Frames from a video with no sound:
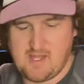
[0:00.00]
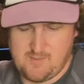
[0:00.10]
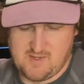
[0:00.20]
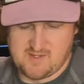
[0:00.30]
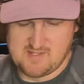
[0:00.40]

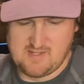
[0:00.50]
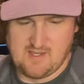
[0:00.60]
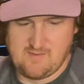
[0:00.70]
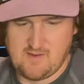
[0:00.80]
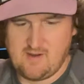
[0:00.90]
book
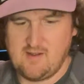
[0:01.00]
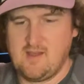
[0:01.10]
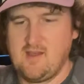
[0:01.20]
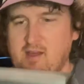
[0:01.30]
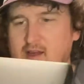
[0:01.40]
sleeve here.
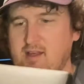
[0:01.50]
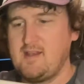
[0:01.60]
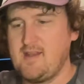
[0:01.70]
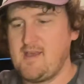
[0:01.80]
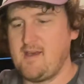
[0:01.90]

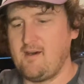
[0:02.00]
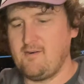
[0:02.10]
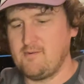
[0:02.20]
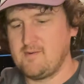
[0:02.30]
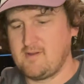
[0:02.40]

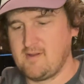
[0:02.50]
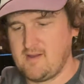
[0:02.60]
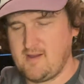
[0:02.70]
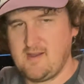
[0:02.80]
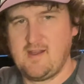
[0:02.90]
Now
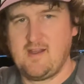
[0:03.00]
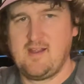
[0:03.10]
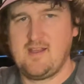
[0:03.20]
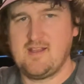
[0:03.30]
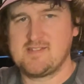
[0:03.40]

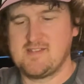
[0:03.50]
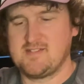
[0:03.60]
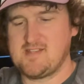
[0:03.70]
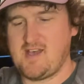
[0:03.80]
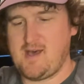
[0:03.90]
it's a
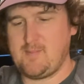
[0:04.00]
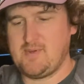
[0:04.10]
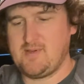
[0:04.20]
top